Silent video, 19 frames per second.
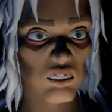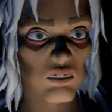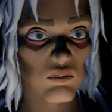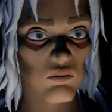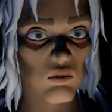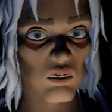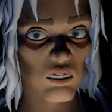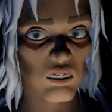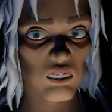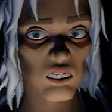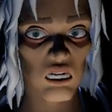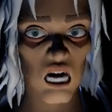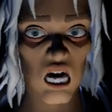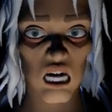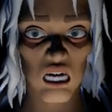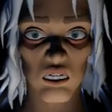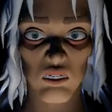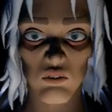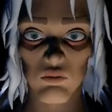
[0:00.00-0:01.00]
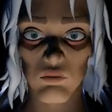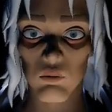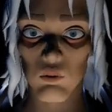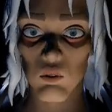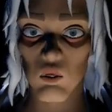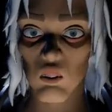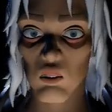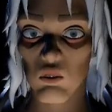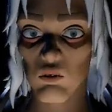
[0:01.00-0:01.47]
What kind of
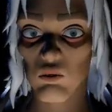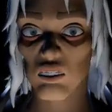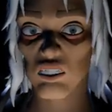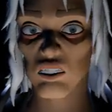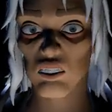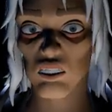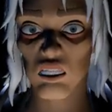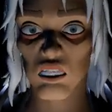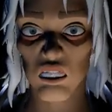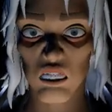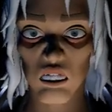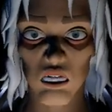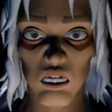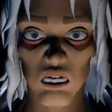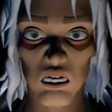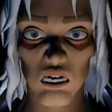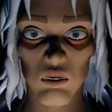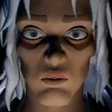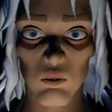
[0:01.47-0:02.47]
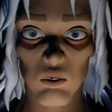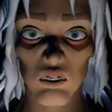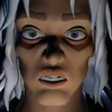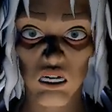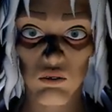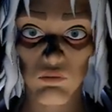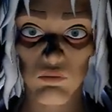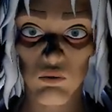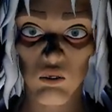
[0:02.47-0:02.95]
world is it where
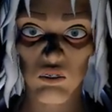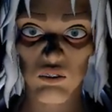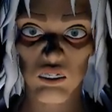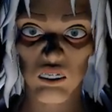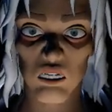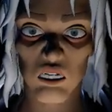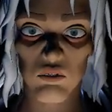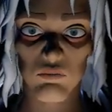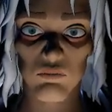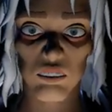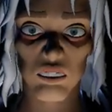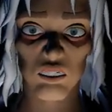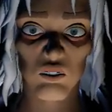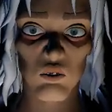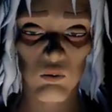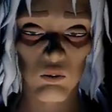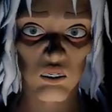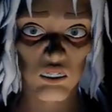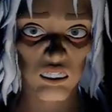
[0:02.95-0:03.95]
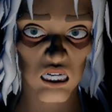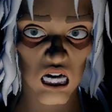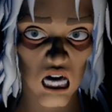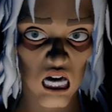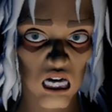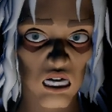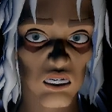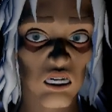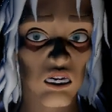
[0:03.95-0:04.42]
someone can commit
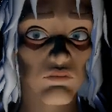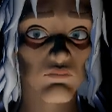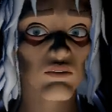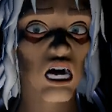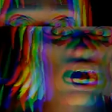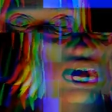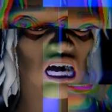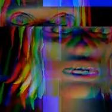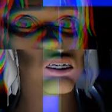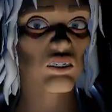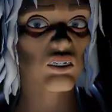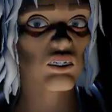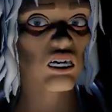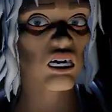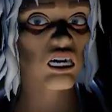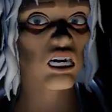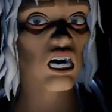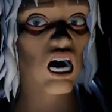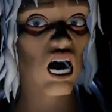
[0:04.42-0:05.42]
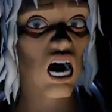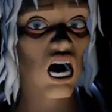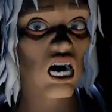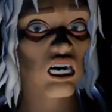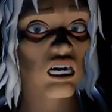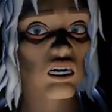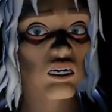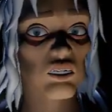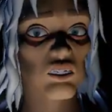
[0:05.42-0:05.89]
suicide and abandon a
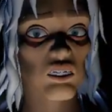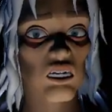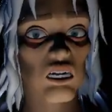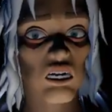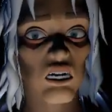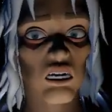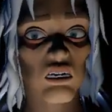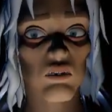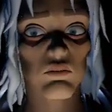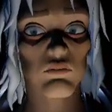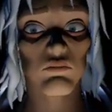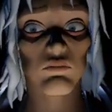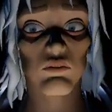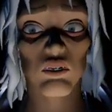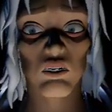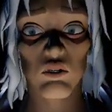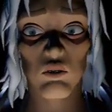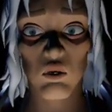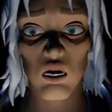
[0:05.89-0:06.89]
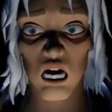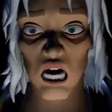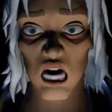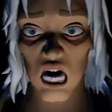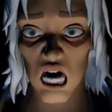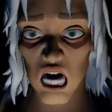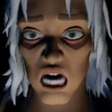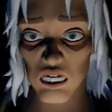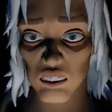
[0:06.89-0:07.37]
kind,
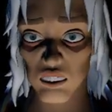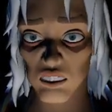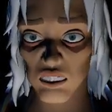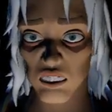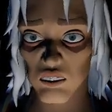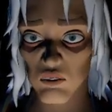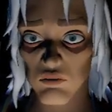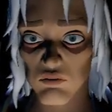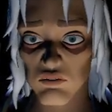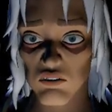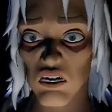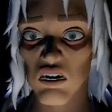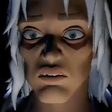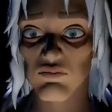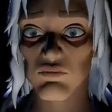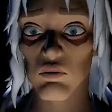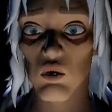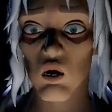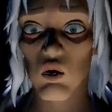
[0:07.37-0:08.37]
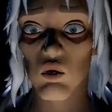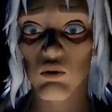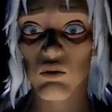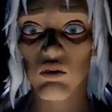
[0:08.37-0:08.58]
pure-hearted little fluffball?